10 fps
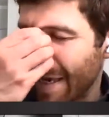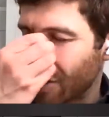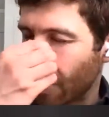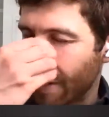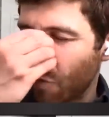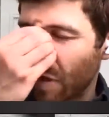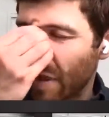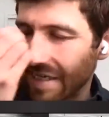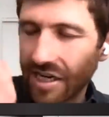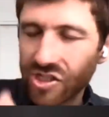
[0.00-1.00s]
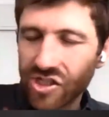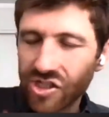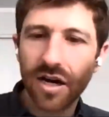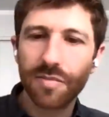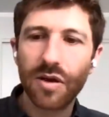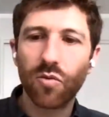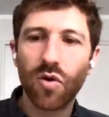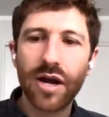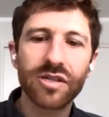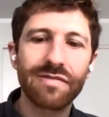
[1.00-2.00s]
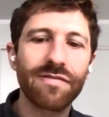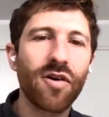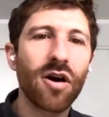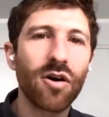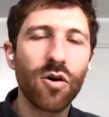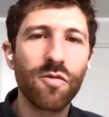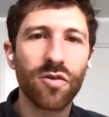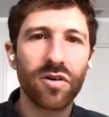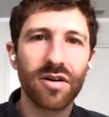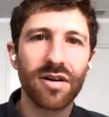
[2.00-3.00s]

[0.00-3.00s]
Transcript: So I think with the attention economy, we're actually far over